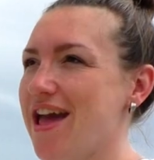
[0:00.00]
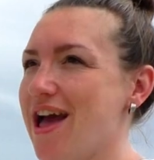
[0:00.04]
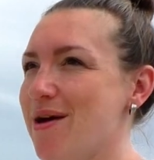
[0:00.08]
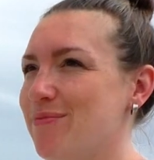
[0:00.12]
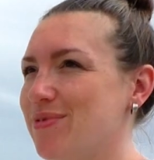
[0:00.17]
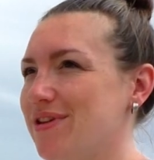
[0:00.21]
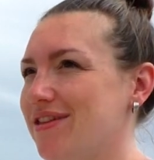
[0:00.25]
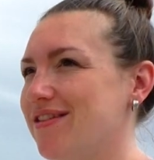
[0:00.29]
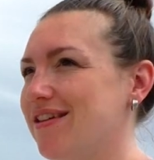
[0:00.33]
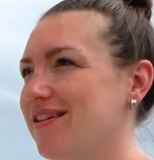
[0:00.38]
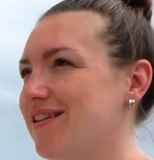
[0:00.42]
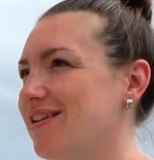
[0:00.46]

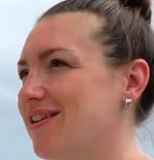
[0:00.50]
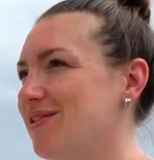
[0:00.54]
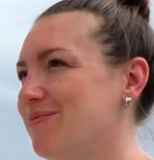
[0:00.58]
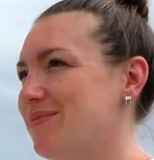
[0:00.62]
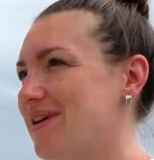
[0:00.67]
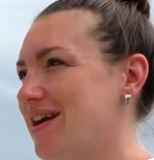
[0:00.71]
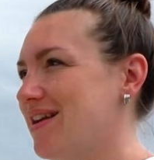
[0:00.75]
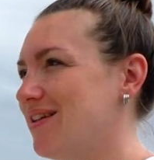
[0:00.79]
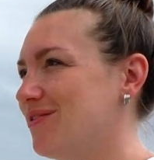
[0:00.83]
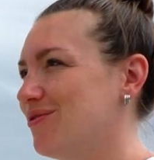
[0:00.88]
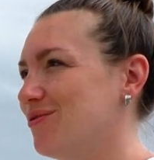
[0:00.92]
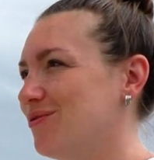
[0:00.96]
happy thinking
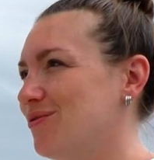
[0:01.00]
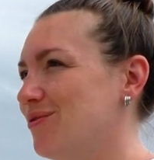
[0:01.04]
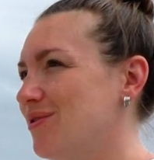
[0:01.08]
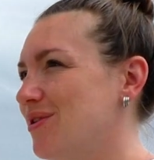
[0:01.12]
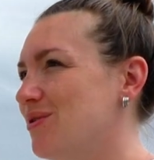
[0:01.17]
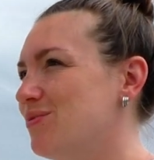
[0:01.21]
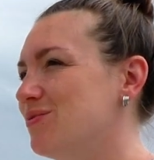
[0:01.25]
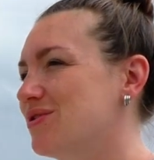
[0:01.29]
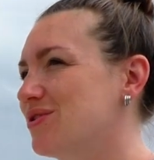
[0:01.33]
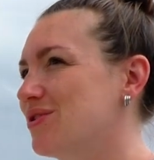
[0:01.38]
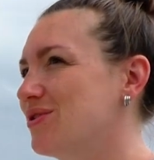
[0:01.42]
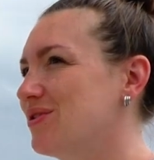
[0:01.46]
about it
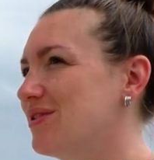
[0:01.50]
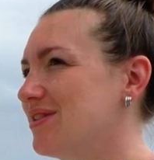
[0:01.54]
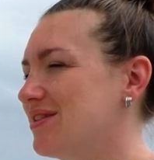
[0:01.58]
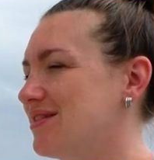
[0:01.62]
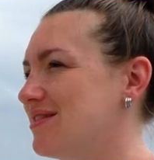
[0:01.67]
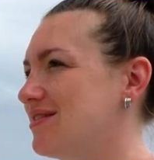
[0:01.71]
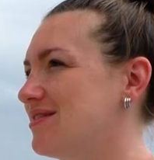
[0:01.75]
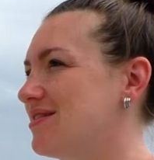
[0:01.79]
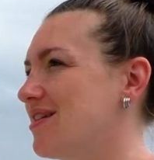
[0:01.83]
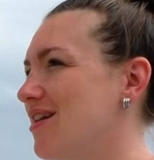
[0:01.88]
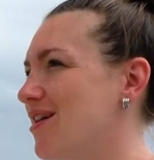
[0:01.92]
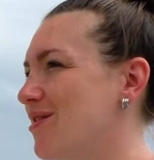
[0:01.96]
all. It was good
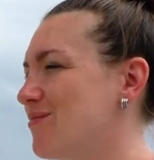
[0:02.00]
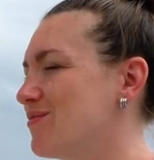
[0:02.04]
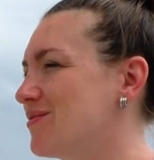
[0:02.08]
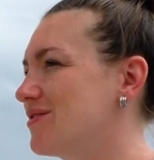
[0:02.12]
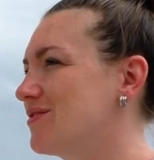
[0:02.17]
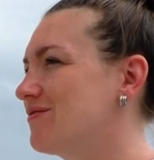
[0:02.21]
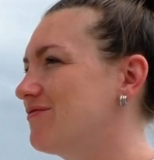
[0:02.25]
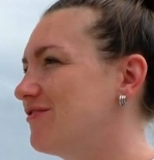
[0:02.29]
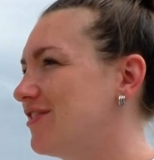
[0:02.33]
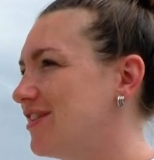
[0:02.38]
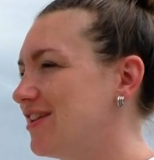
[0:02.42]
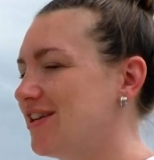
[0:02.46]

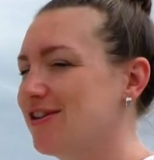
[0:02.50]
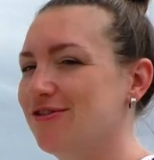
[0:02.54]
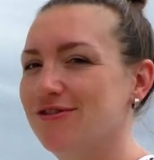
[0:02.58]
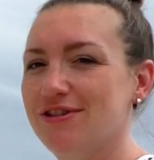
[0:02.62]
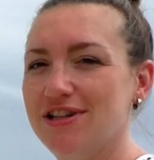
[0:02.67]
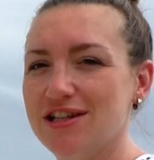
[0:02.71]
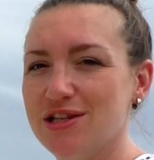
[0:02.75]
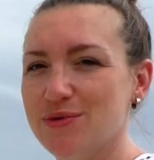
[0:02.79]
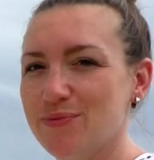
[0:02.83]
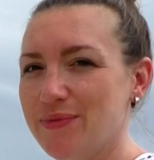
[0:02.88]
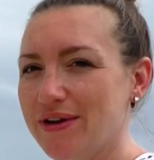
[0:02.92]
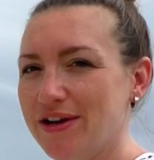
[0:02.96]
times, really
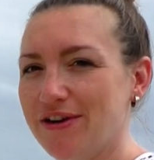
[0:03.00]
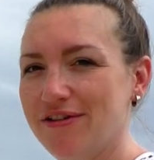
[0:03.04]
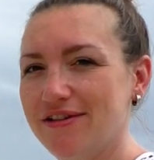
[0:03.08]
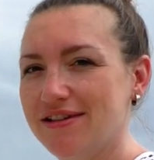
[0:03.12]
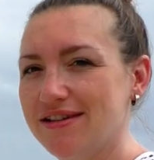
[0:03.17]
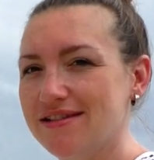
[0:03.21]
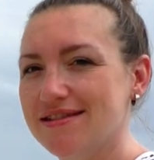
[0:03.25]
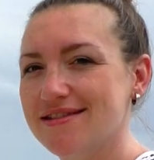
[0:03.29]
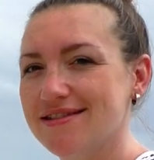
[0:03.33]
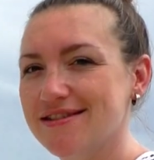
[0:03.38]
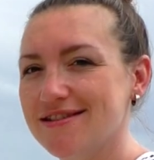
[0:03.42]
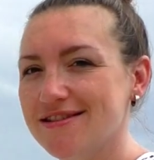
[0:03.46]
good
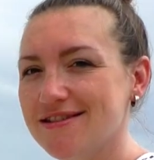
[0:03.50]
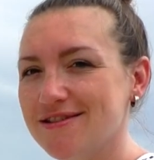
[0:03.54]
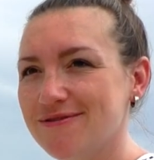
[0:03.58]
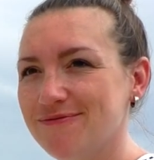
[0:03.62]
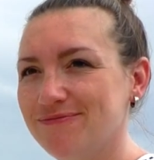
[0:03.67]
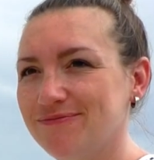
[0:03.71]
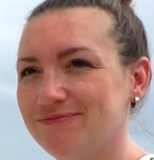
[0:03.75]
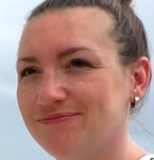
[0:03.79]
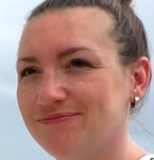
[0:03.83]
experiences.